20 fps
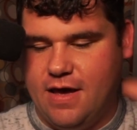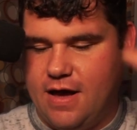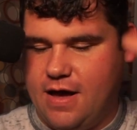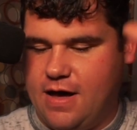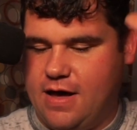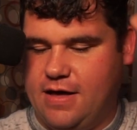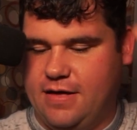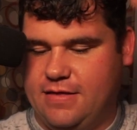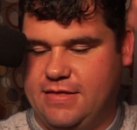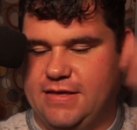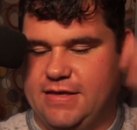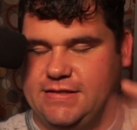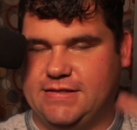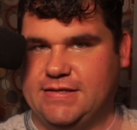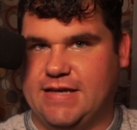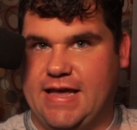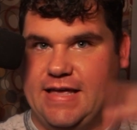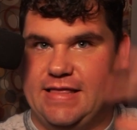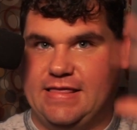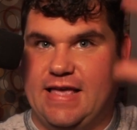That's
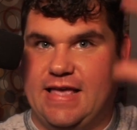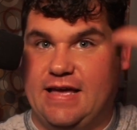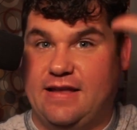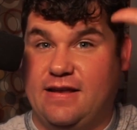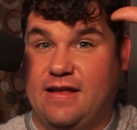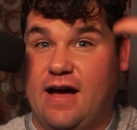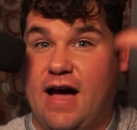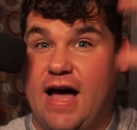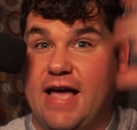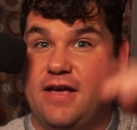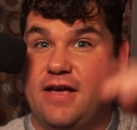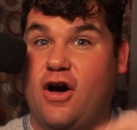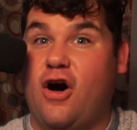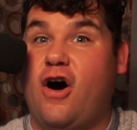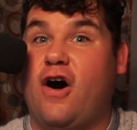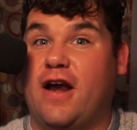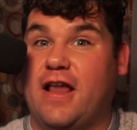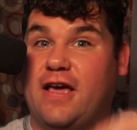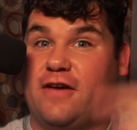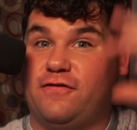like that
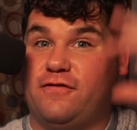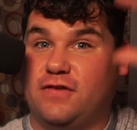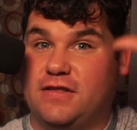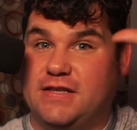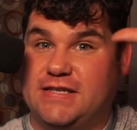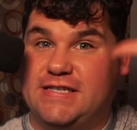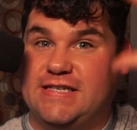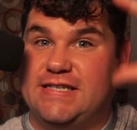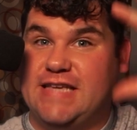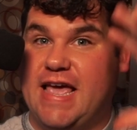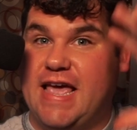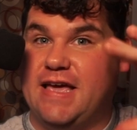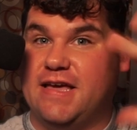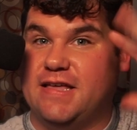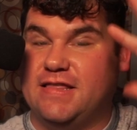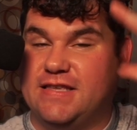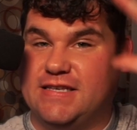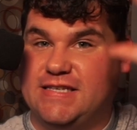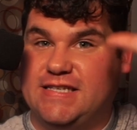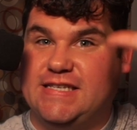iconic for the
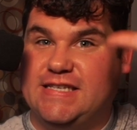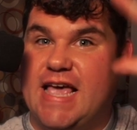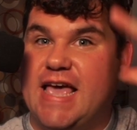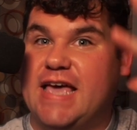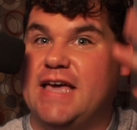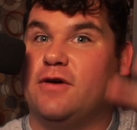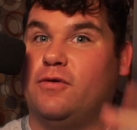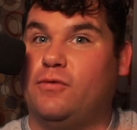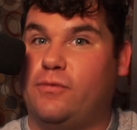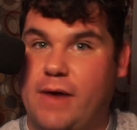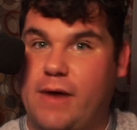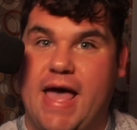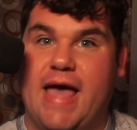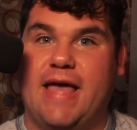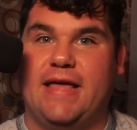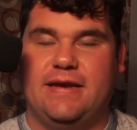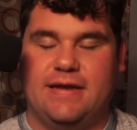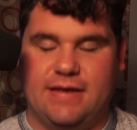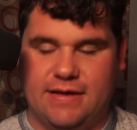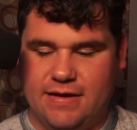Sega
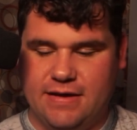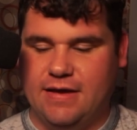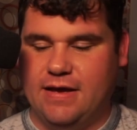red.